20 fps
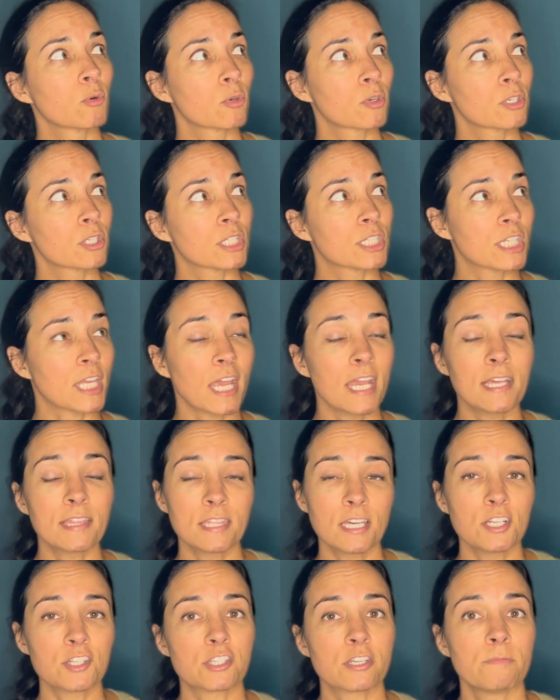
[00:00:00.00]
order to take
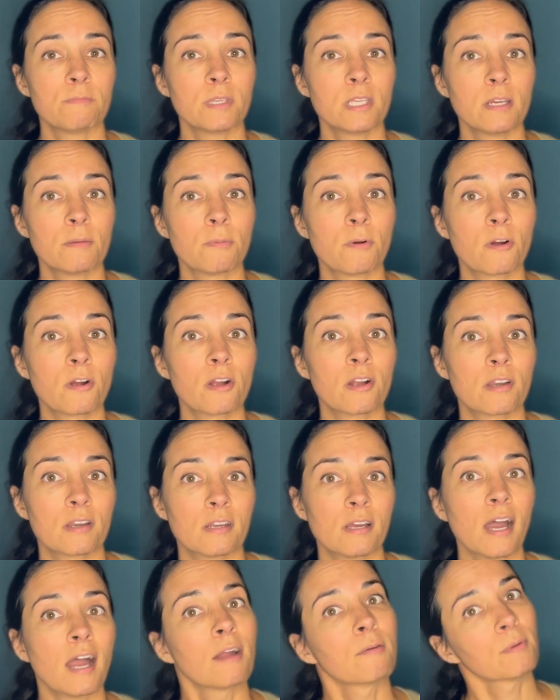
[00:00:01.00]
that chimney apart,
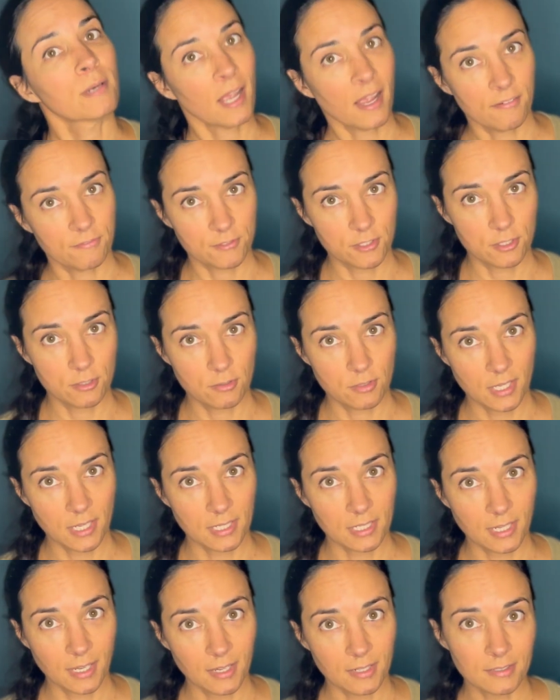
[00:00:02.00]
I would have to do
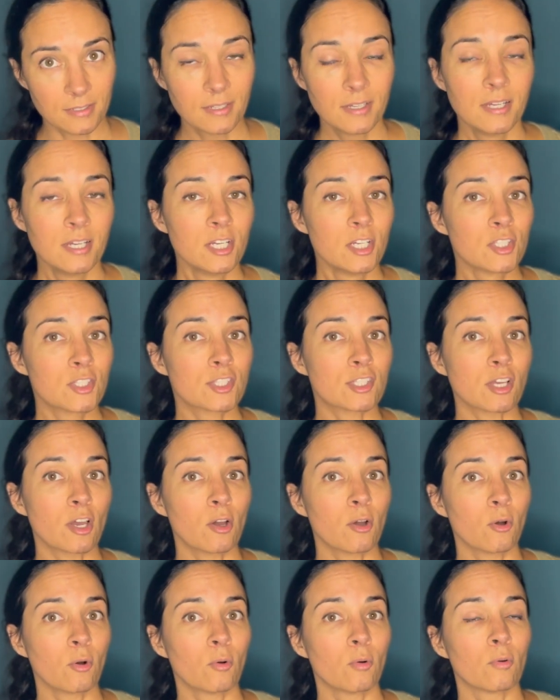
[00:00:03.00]
that again.
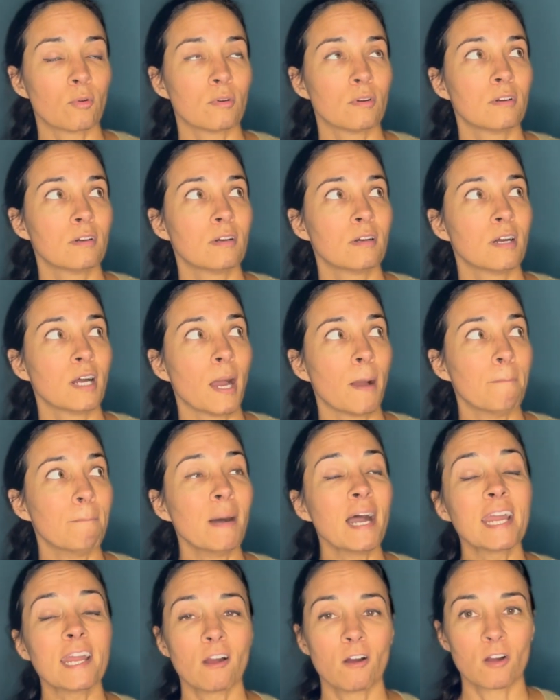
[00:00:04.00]
So
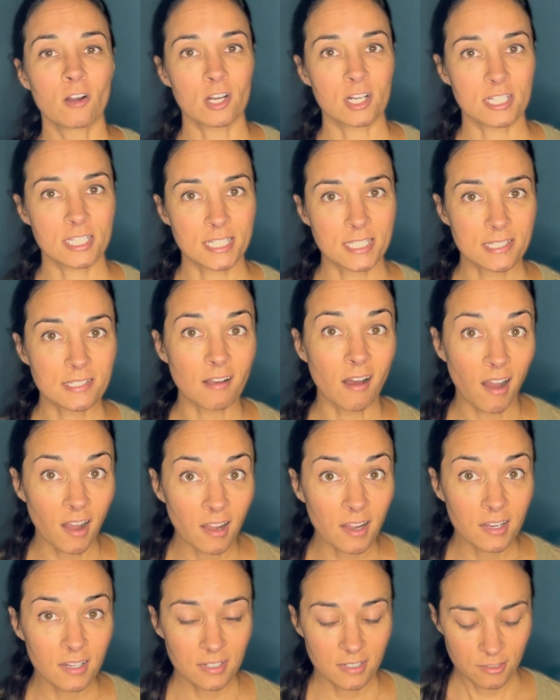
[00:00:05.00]
my heart
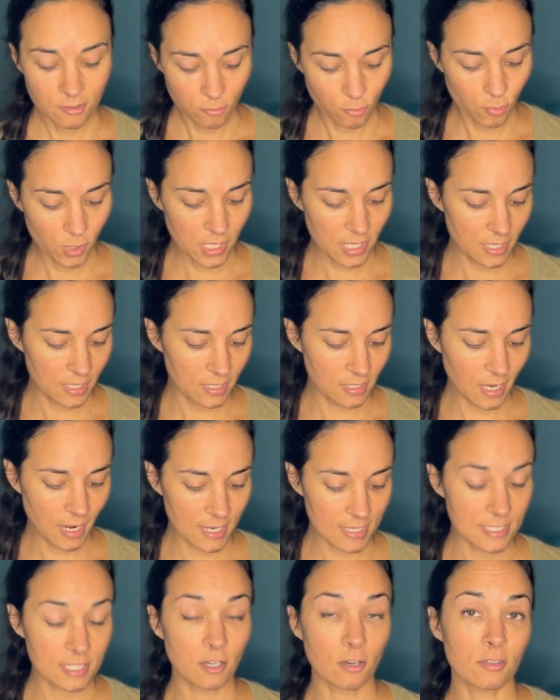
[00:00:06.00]
sunk when
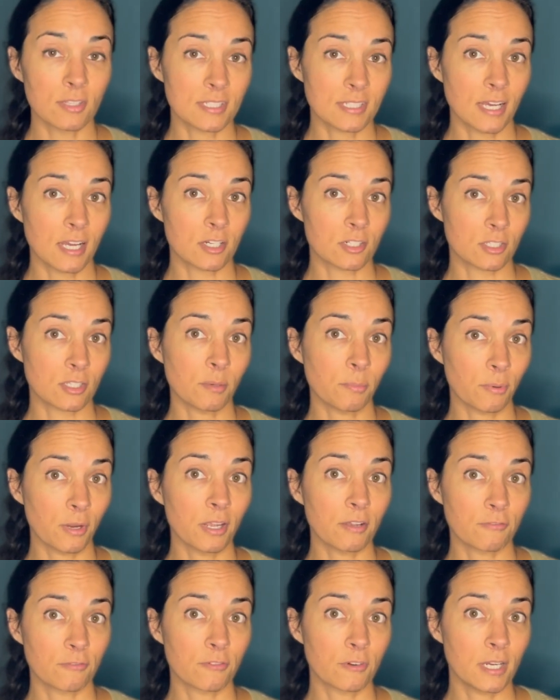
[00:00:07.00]
I saw this actually
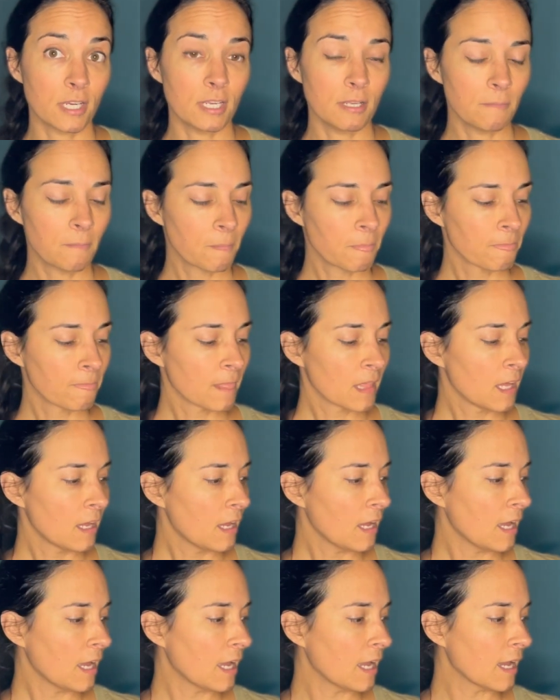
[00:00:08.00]
break free.
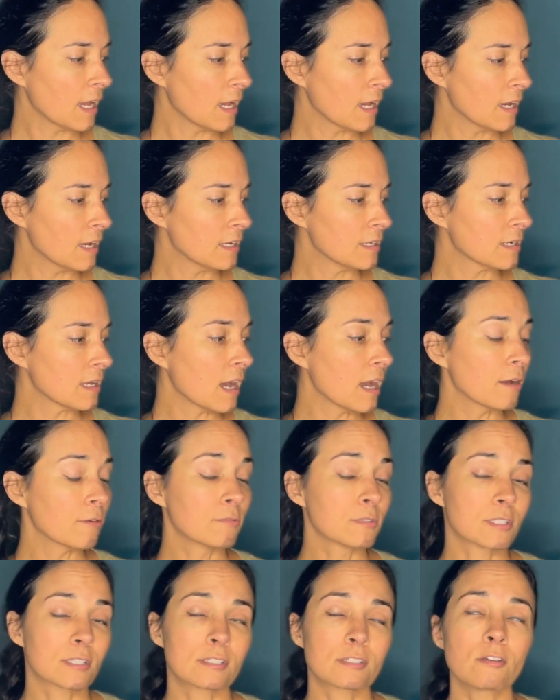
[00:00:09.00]
And I
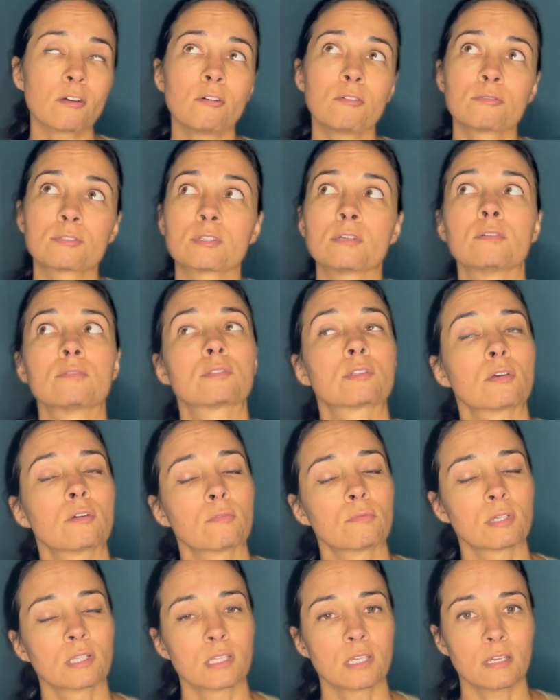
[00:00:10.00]
was so
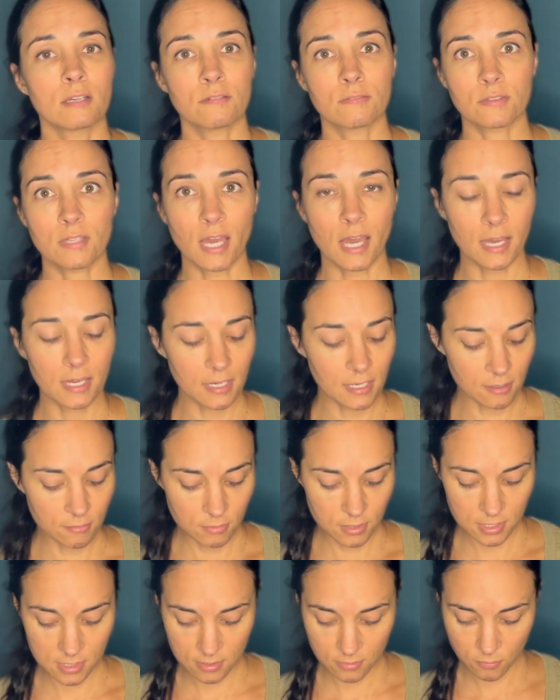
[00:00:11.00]
relieved that it
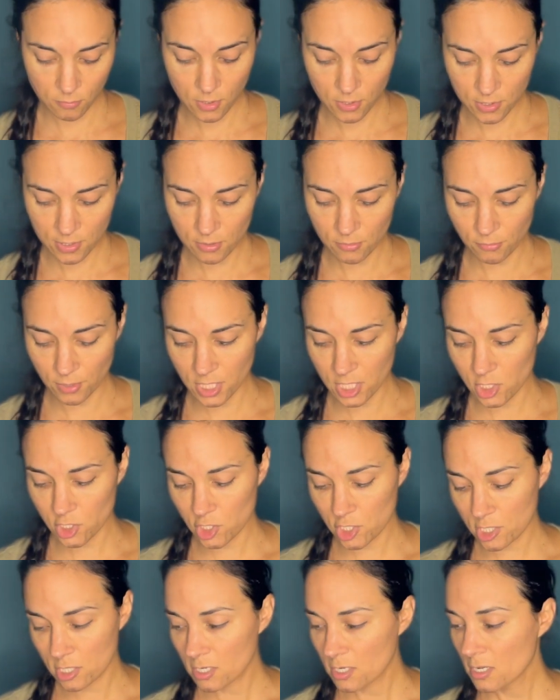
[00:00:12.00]
was within
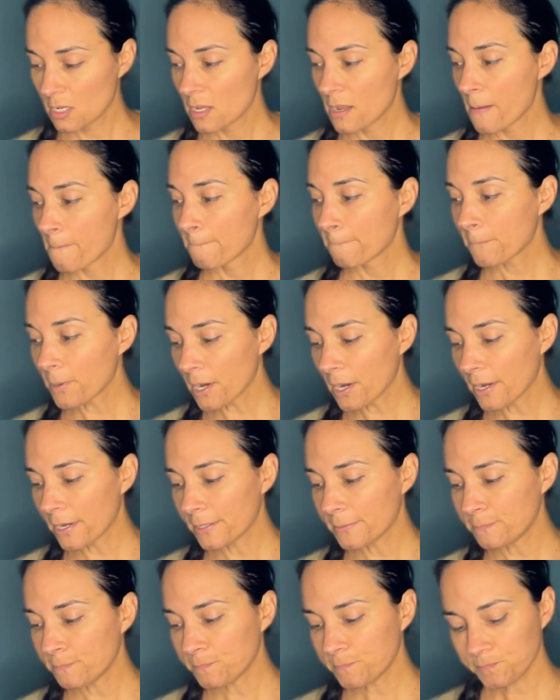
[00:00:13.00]
reach.
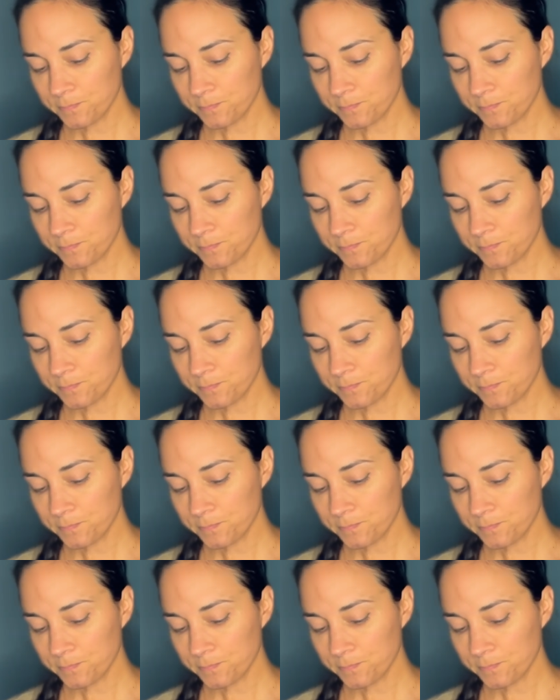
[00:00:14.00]
But